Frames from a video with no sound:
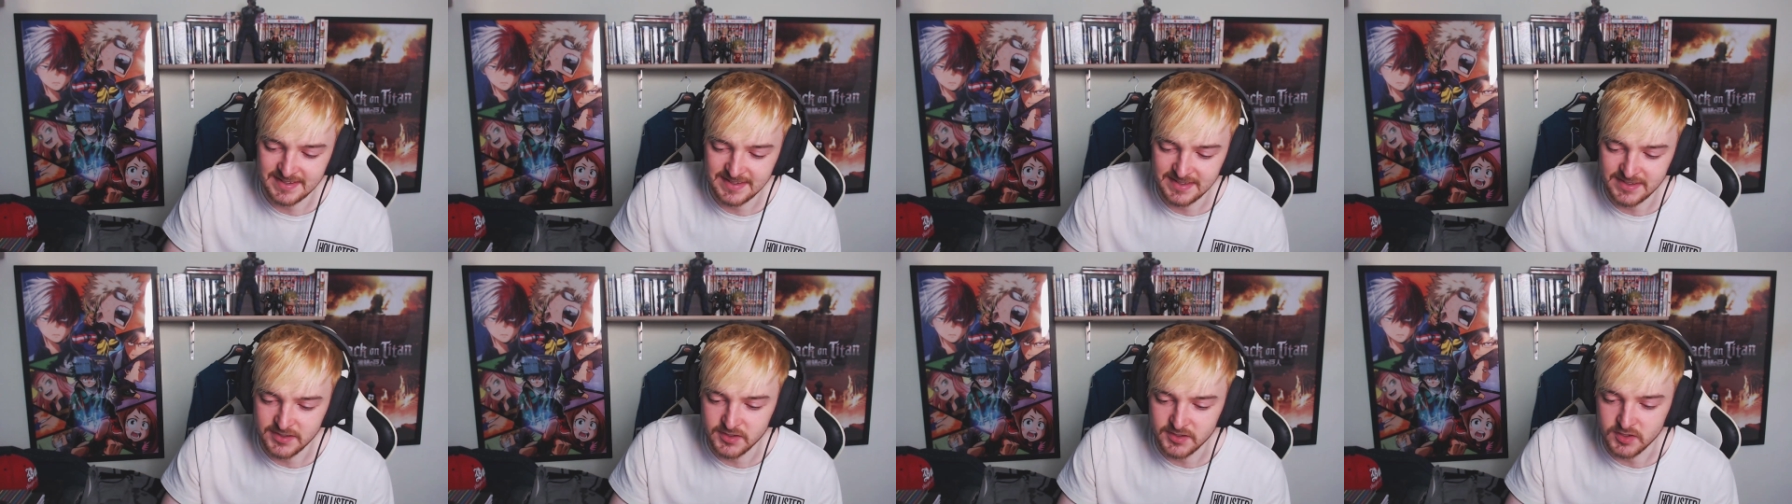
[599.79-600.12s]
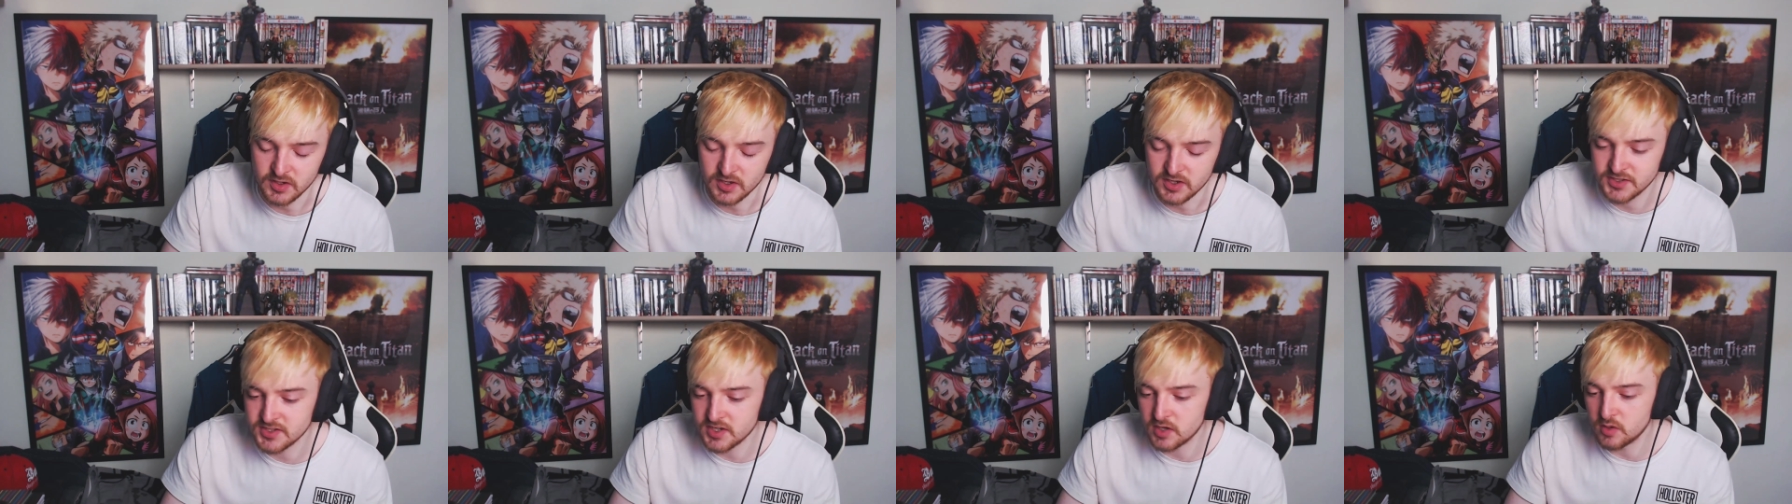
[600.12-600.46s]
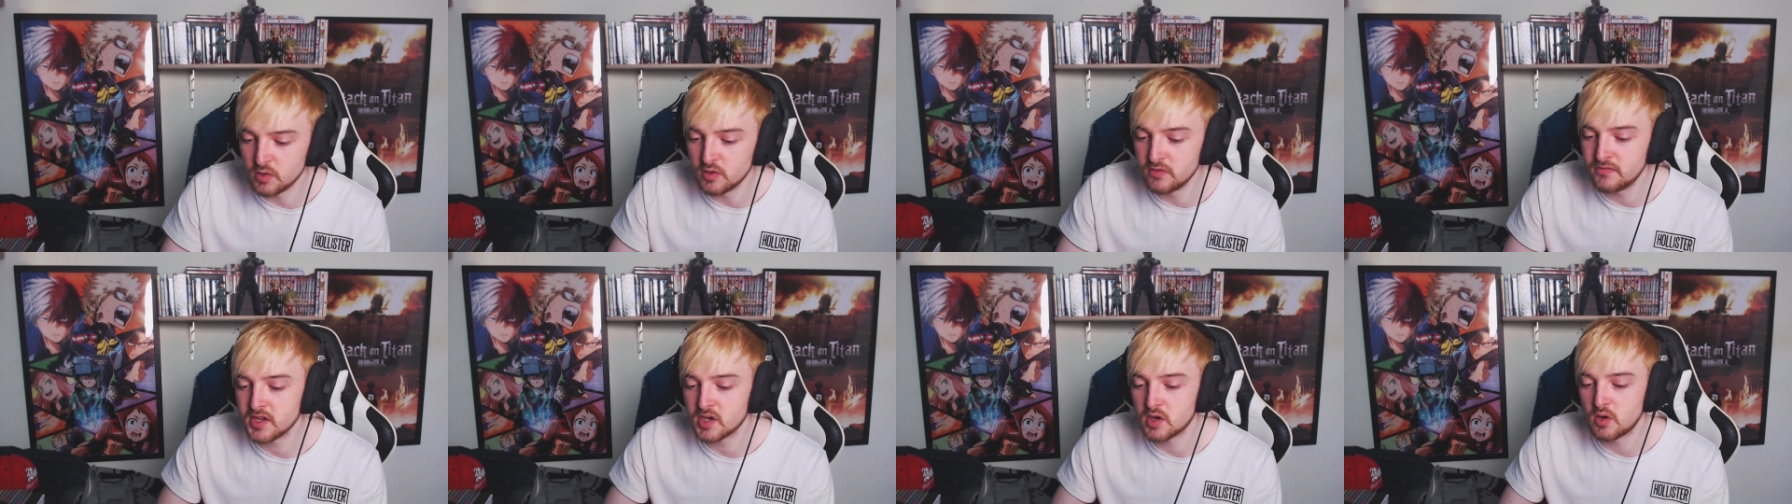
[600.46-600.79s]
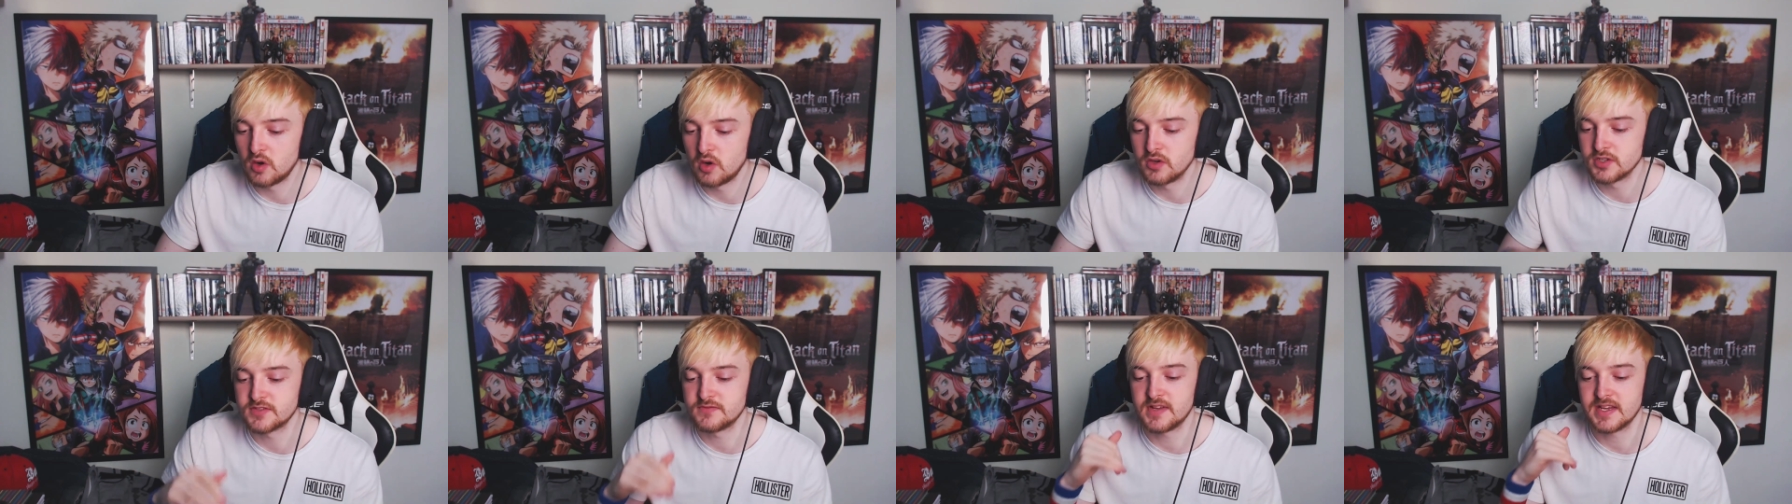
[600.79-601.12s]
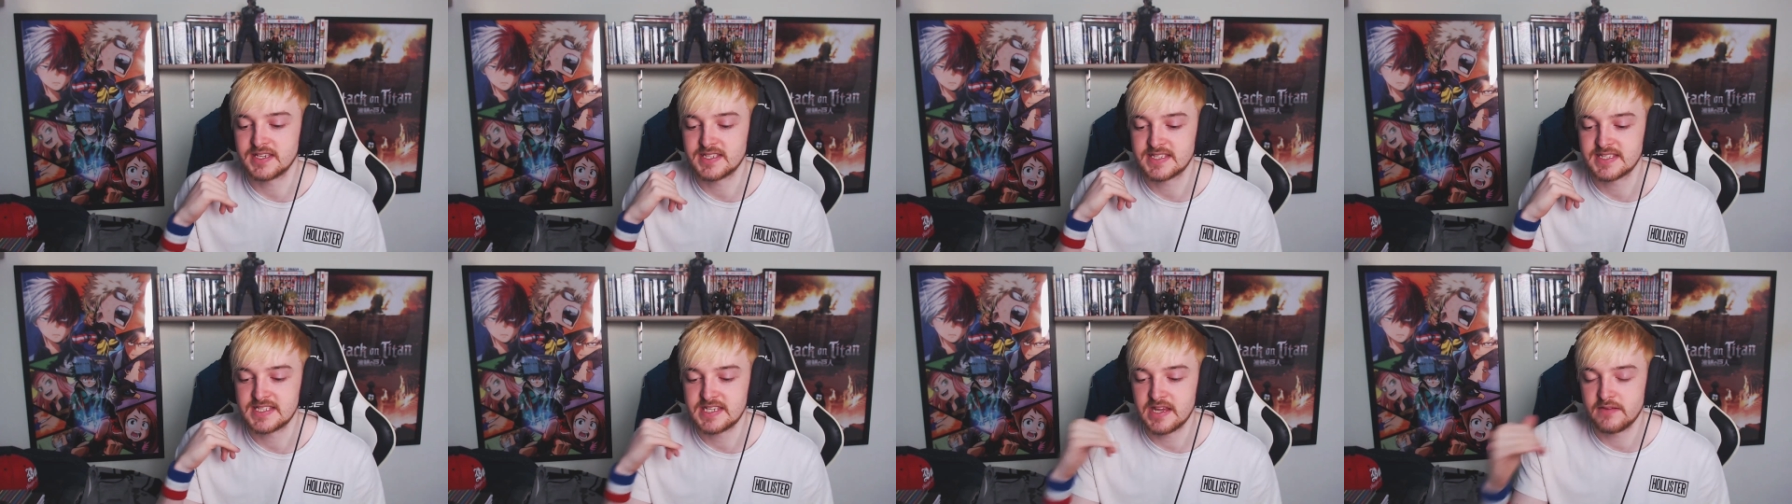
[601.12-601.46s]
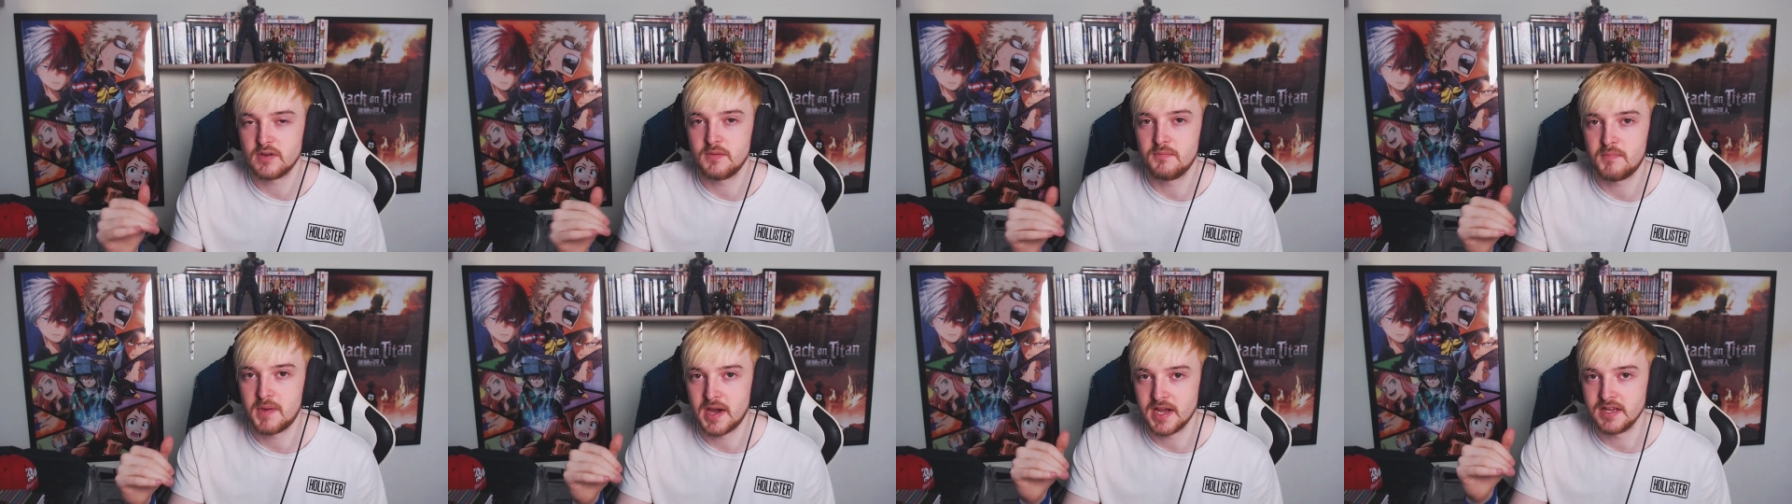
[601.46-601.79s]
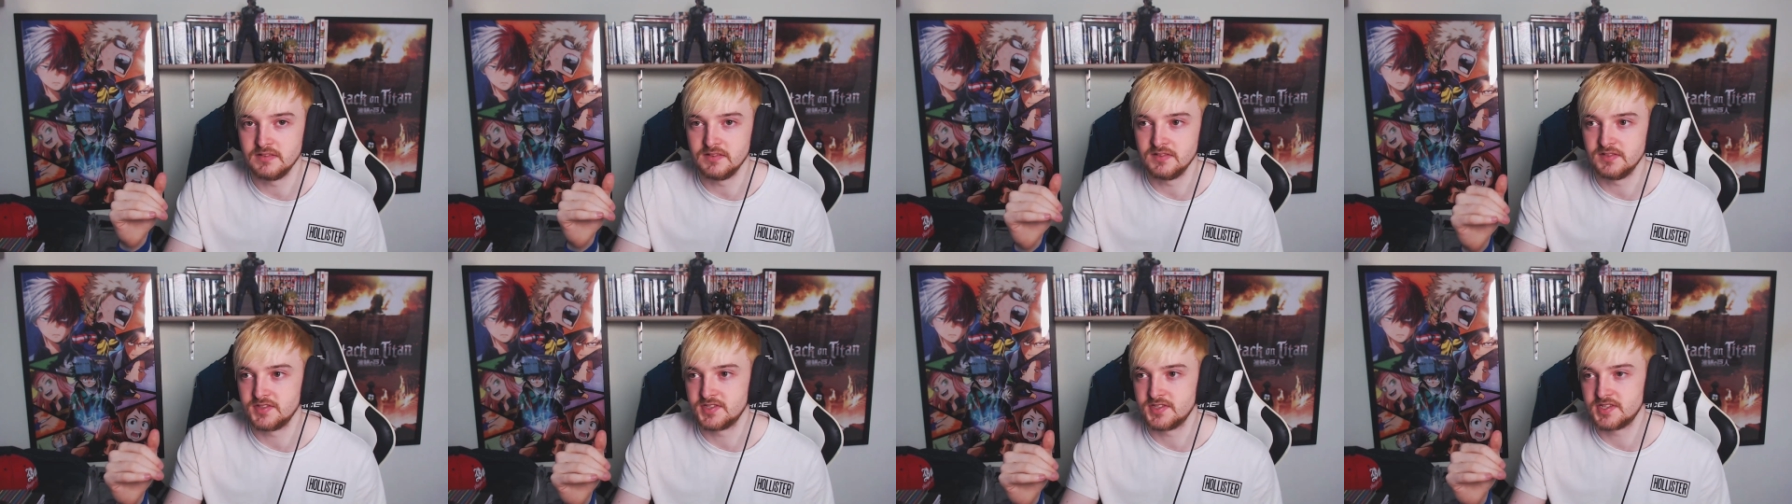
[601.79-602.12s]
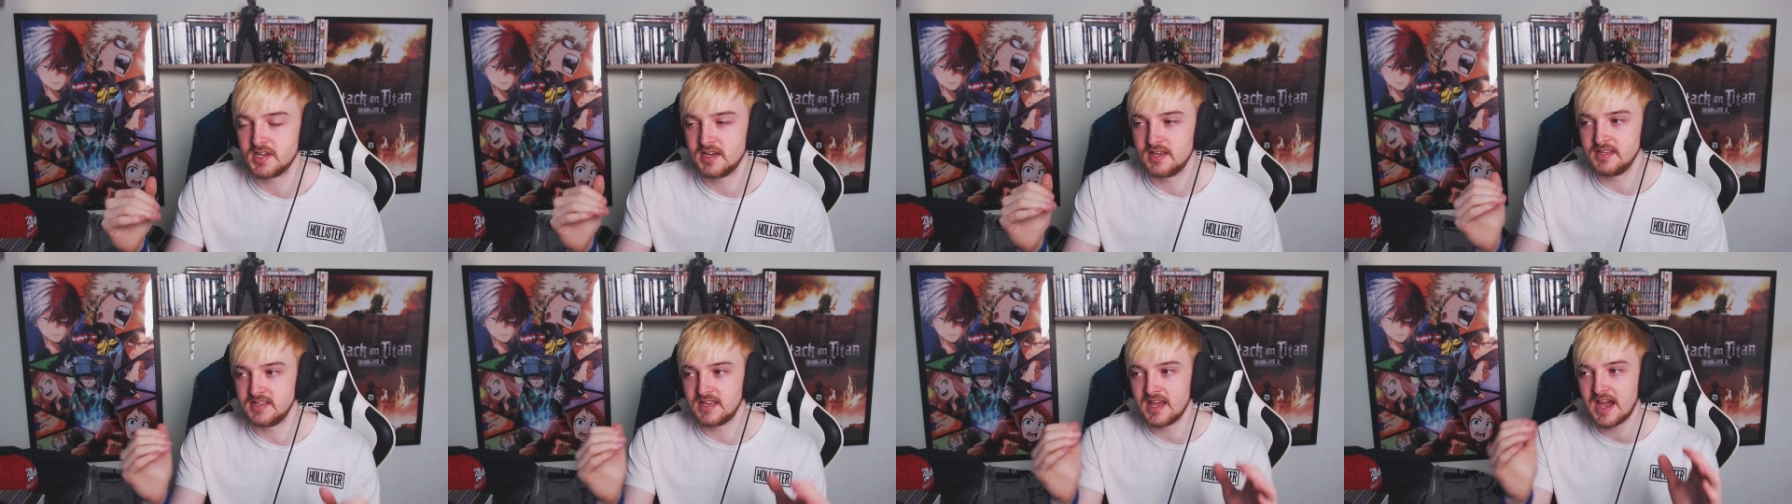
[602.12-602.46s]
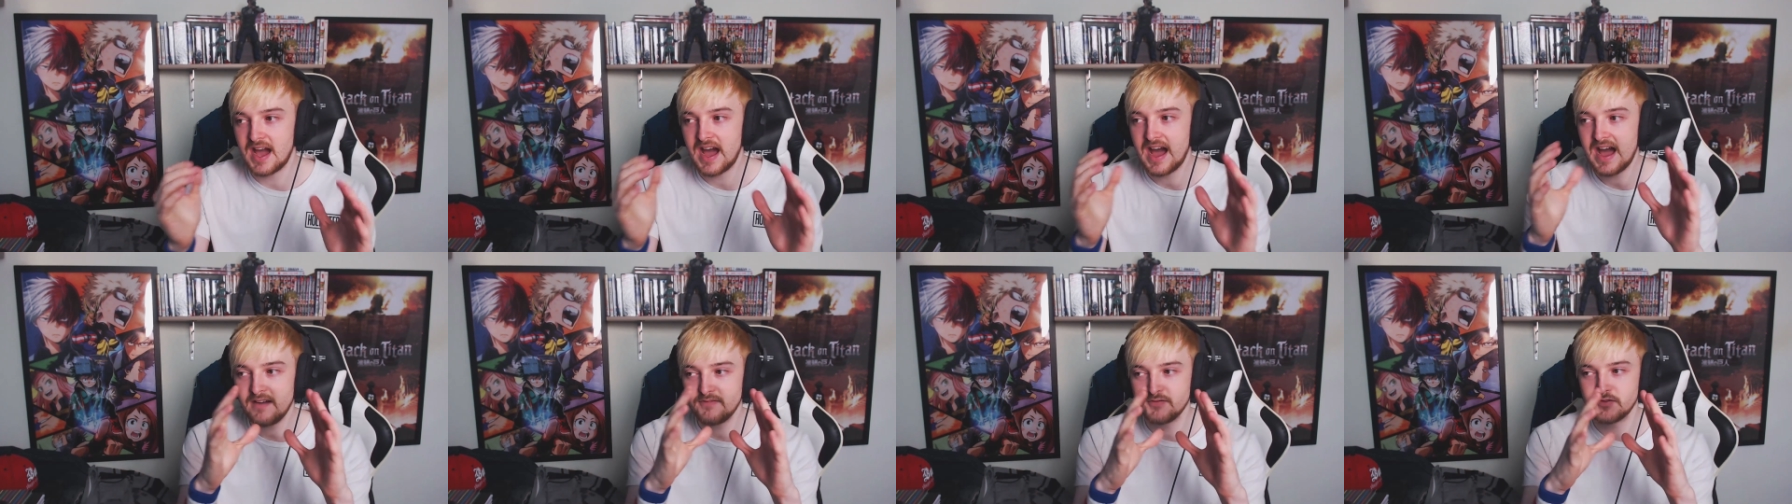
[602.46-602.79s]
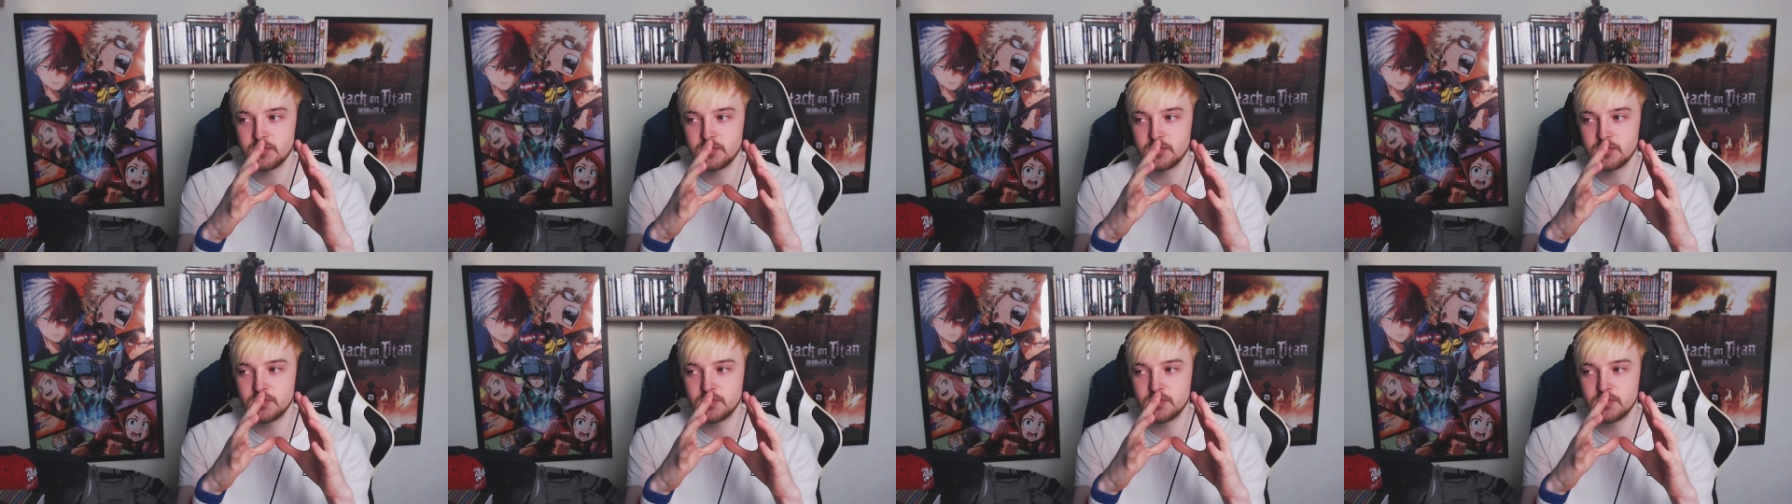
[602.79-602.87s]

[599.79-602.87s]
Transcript: you know, because over the course of like seven miles, you have to